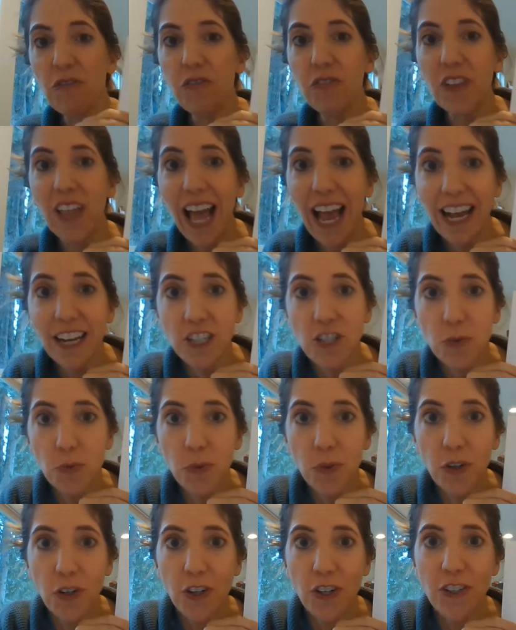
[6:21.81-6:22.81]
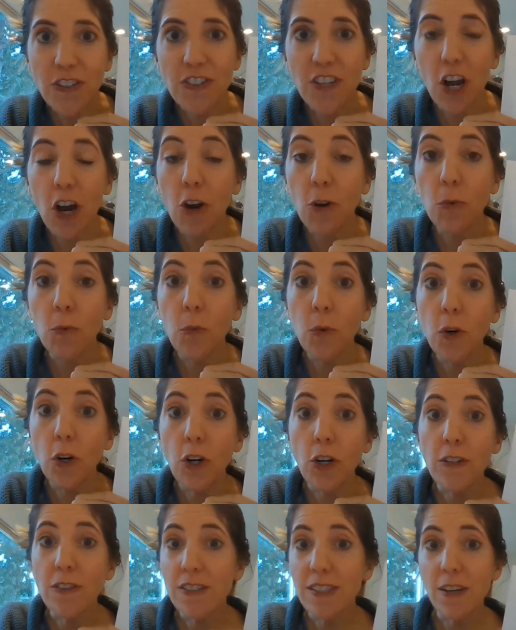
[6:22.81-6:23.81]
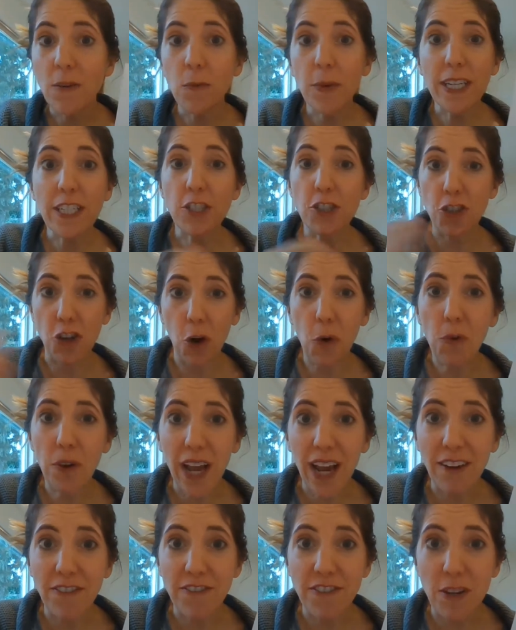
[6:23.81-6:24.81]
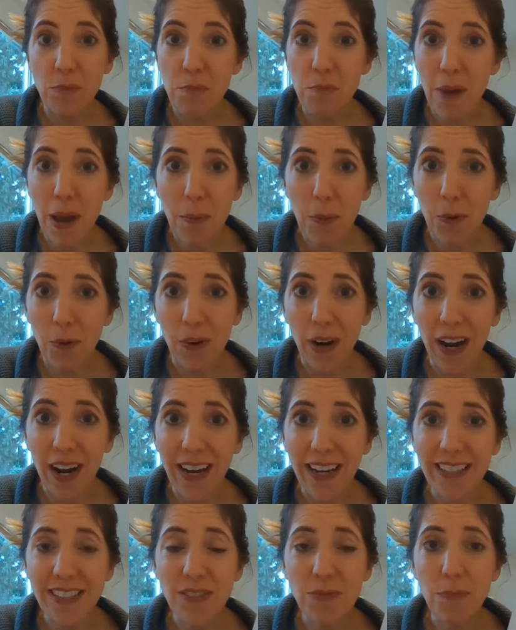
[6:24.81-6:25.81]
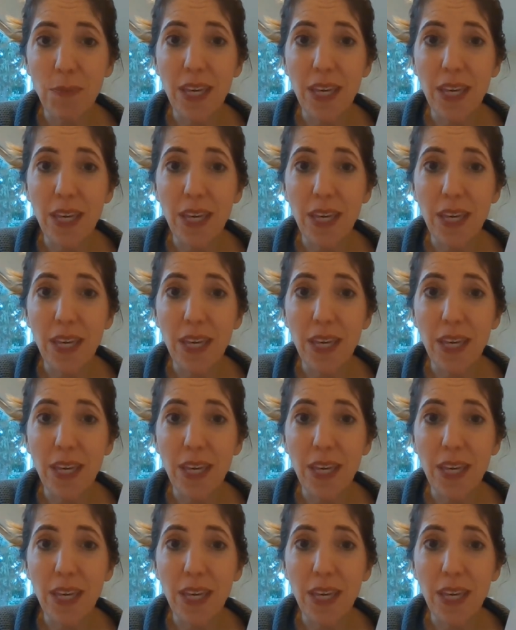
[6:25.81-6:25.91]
Flash words are words that we don't have to memorize